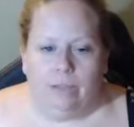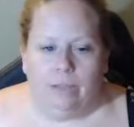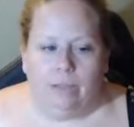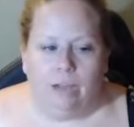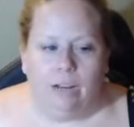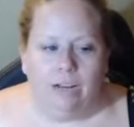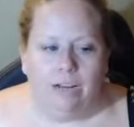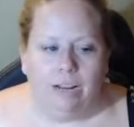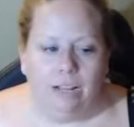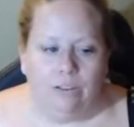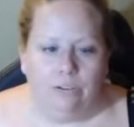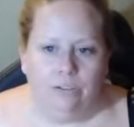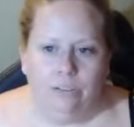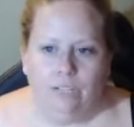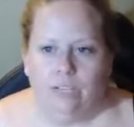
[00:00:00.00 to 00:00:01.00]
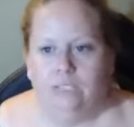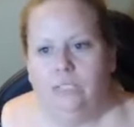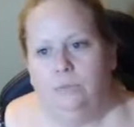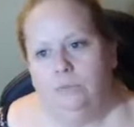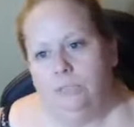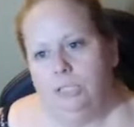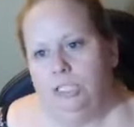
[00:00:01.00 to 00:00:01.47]
Another thing, since
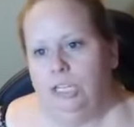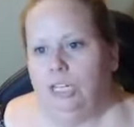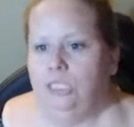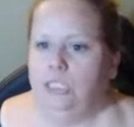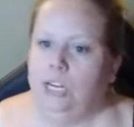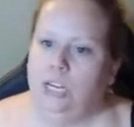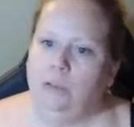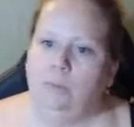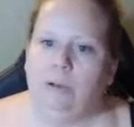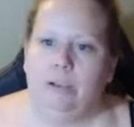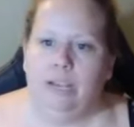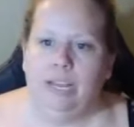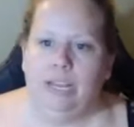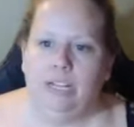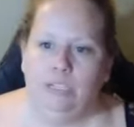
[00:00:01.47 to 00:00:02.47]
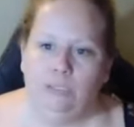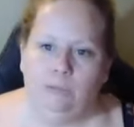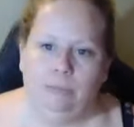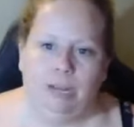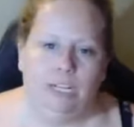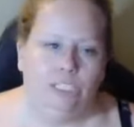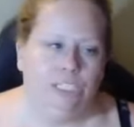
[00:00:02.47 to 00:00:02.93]
we were just talking about candle
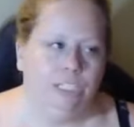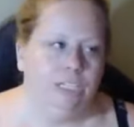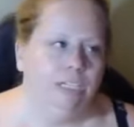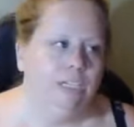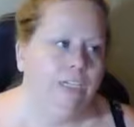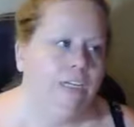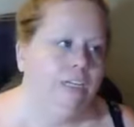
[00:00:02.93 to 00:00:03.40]
magic,